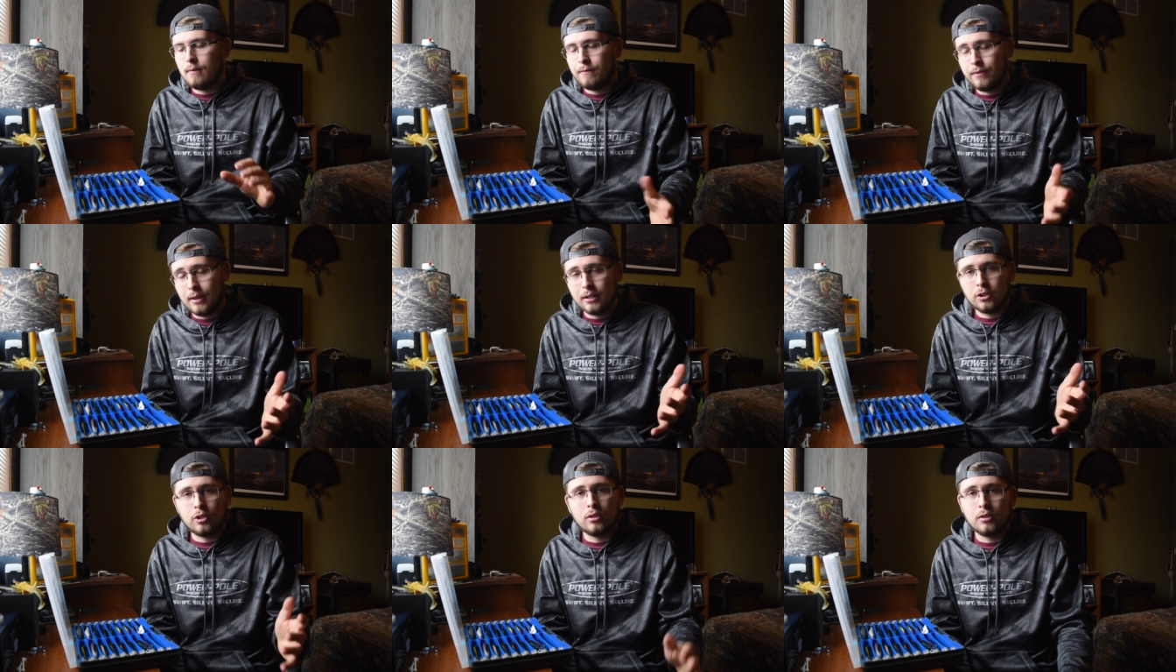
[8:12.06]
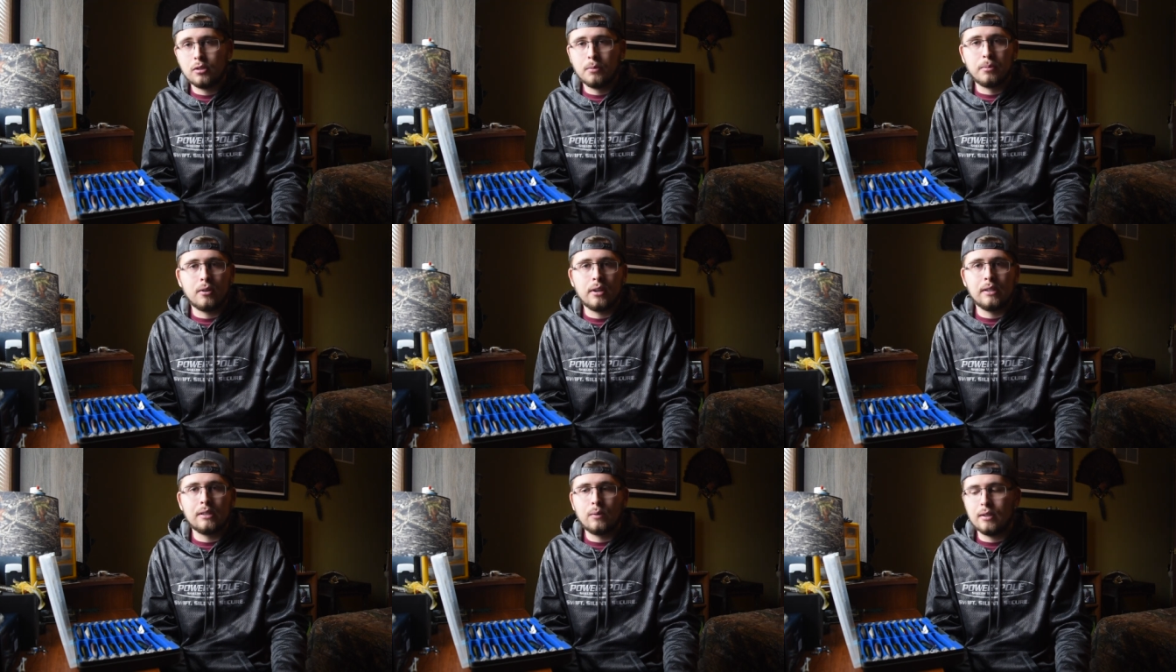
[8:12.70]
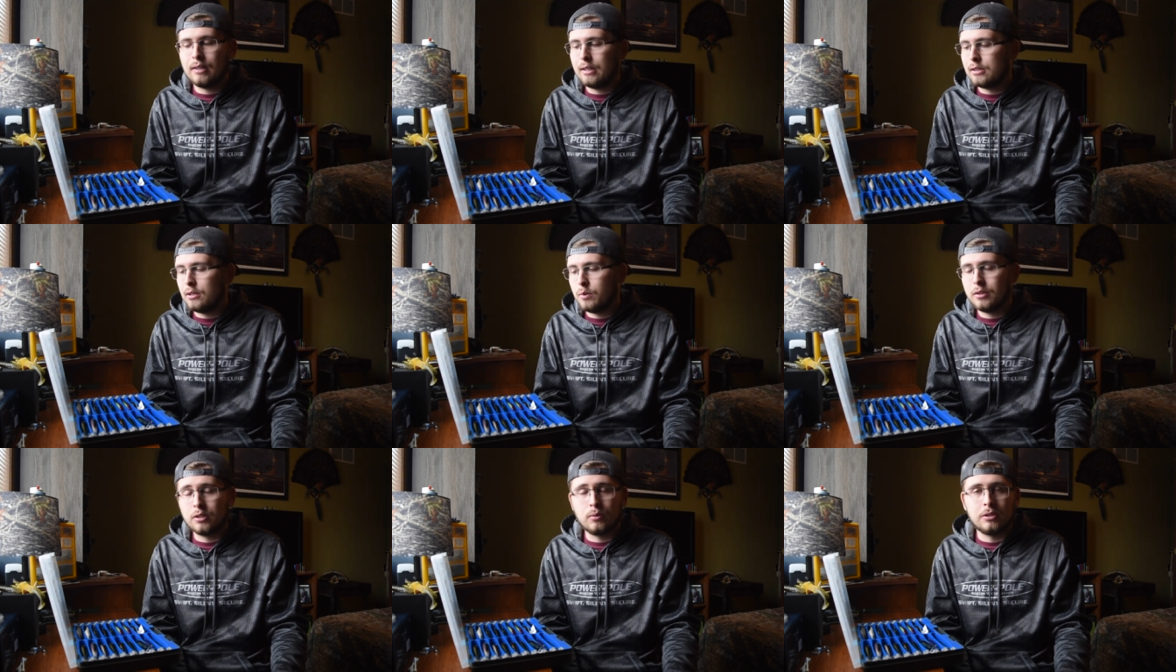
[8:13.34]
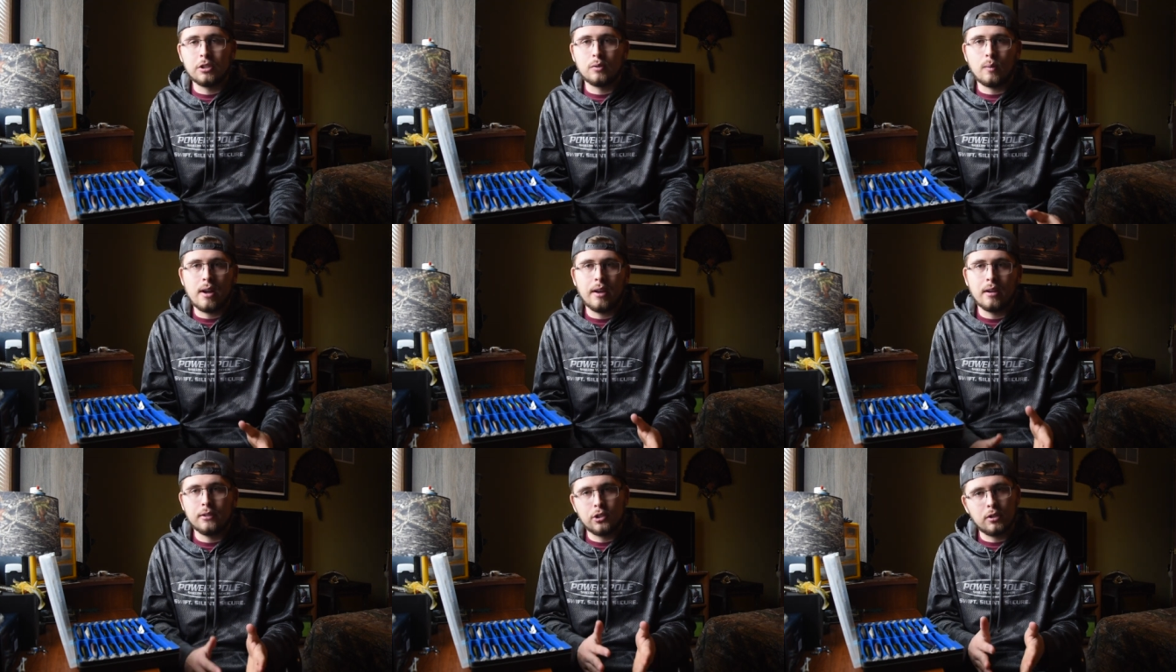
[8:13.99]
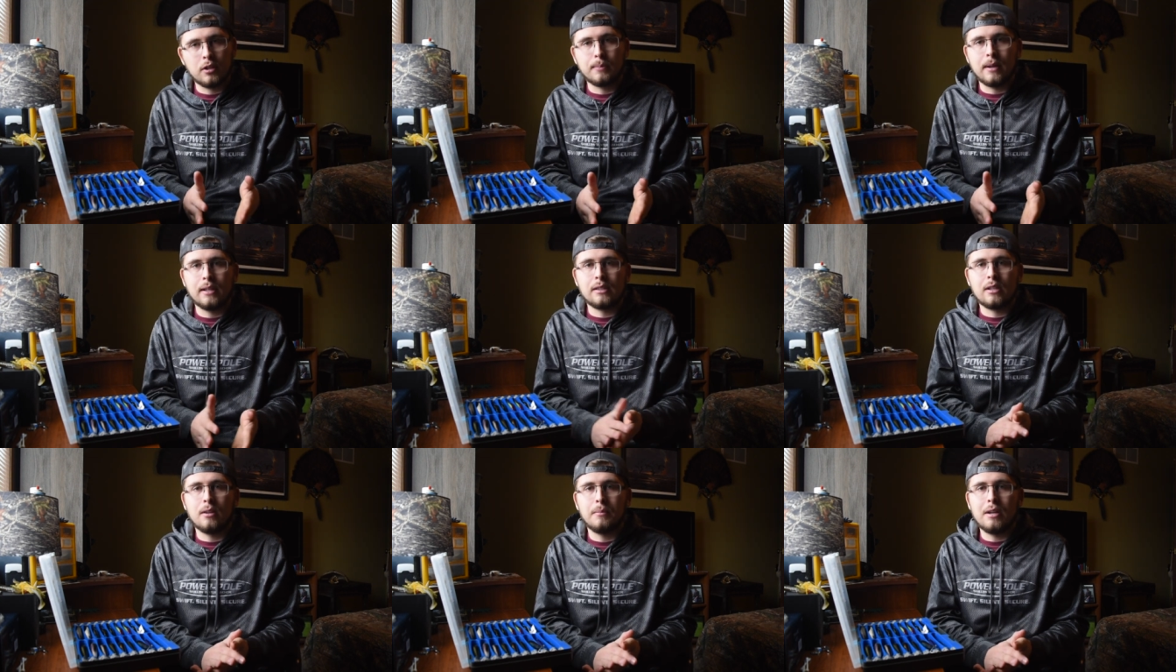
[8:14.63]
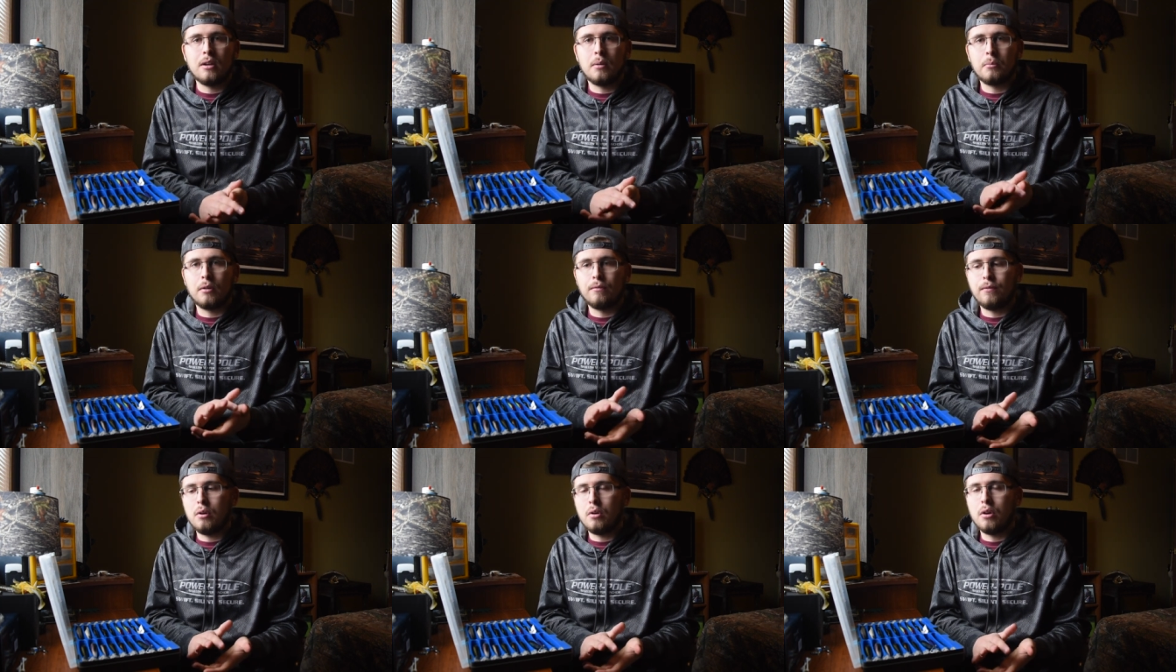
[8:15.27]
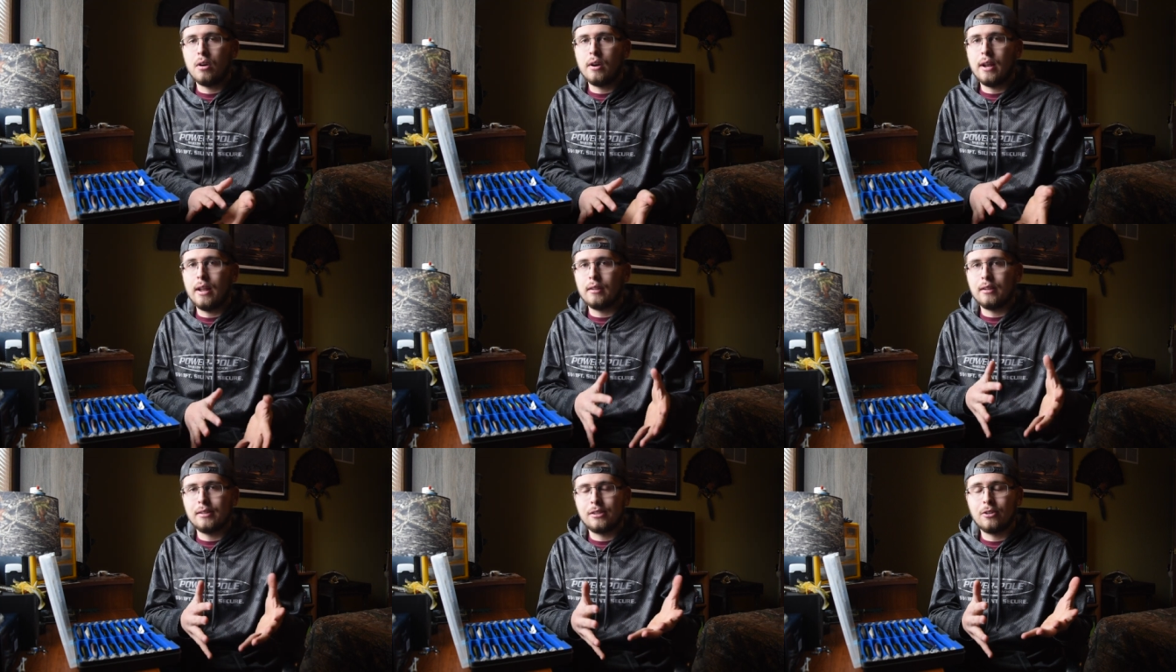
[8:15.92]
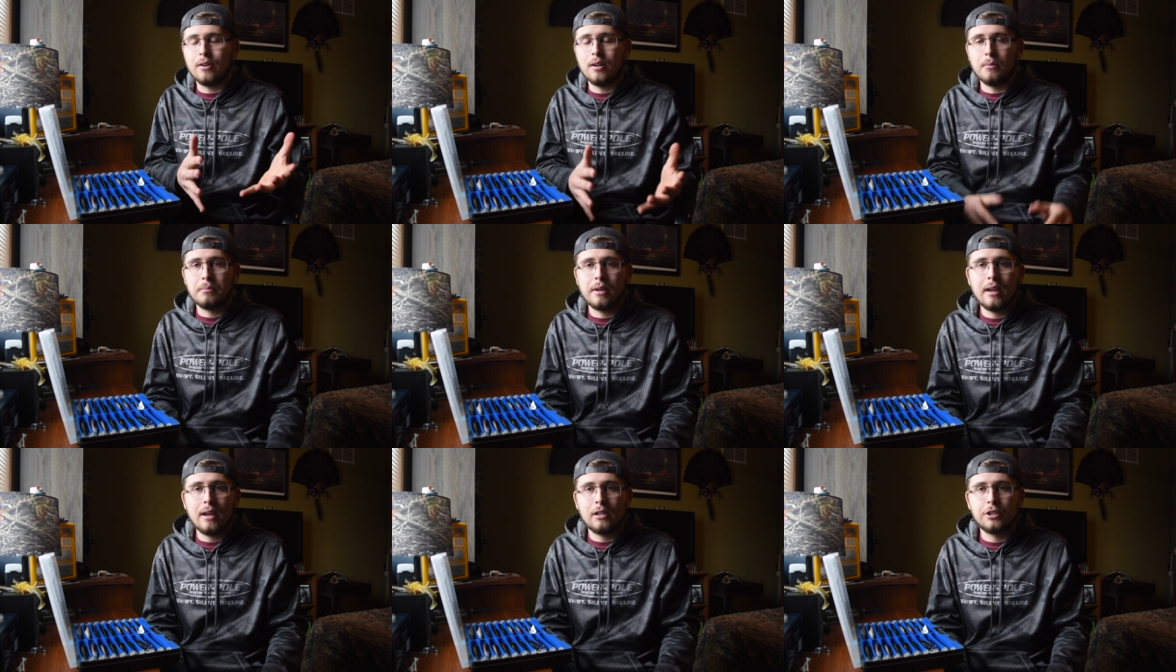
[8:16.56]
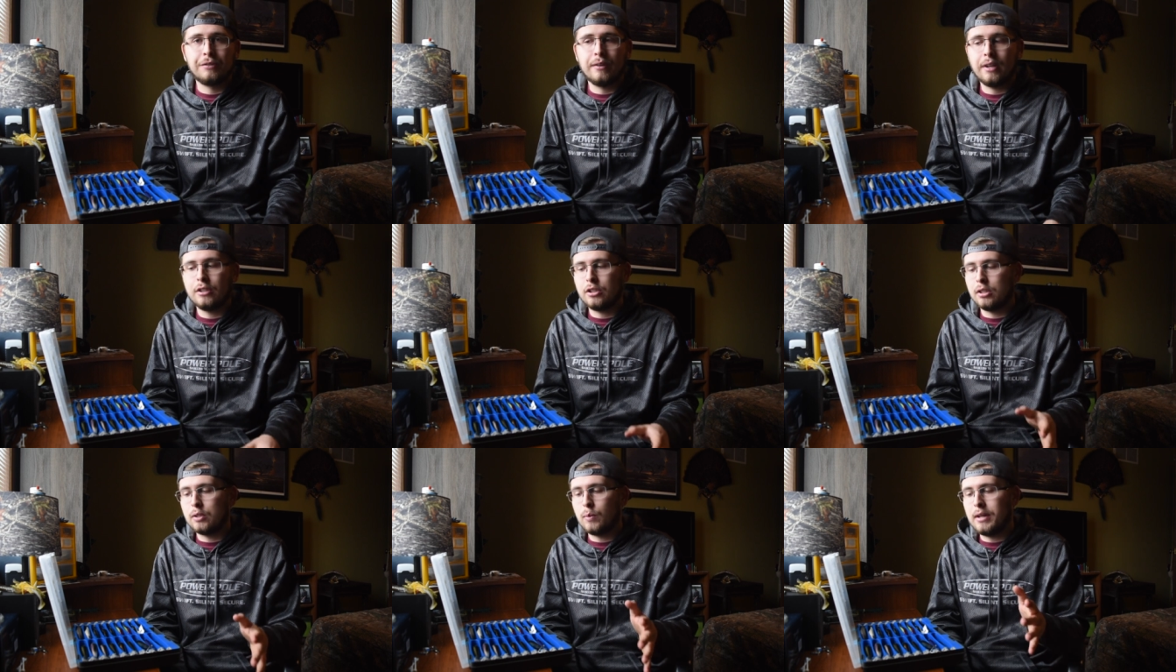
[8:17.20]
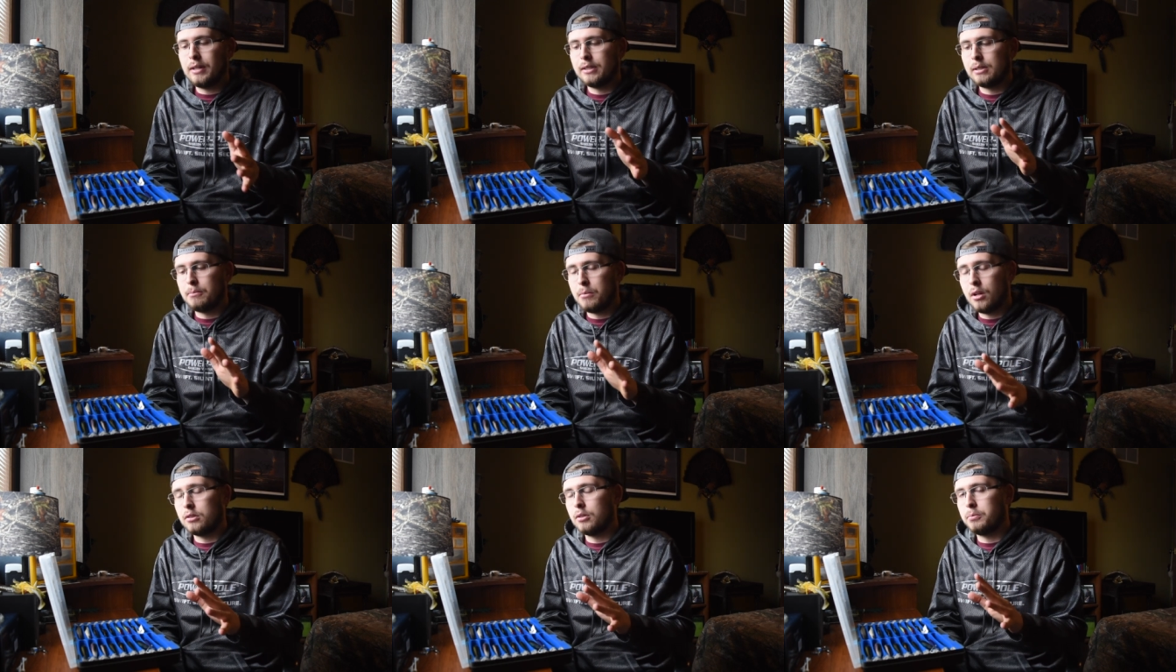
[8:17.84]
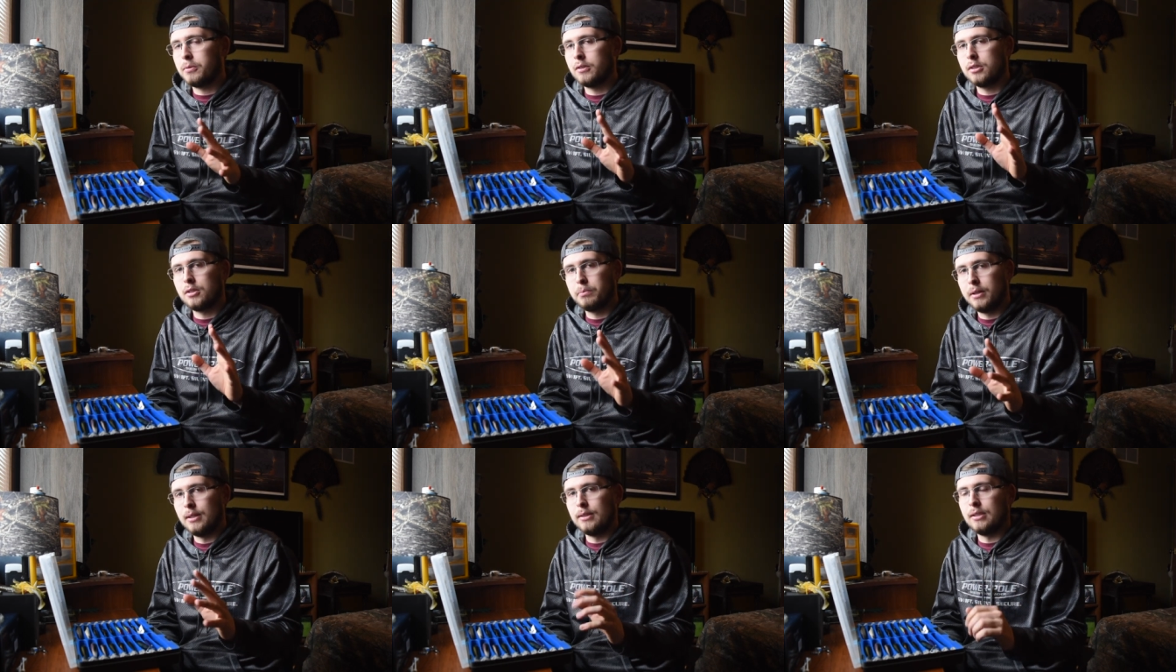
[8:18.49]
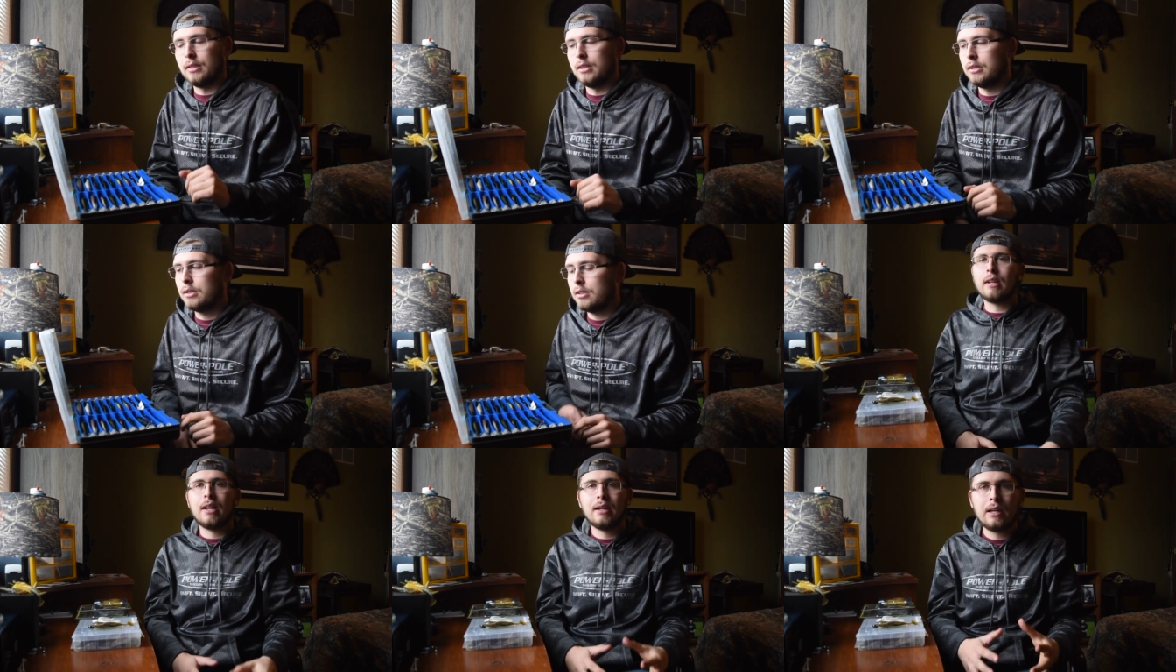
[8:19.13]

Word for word: fish super easy with these lures, which is why a jerkbait's going to be number four, and they straight up catch fish as well as multiple species.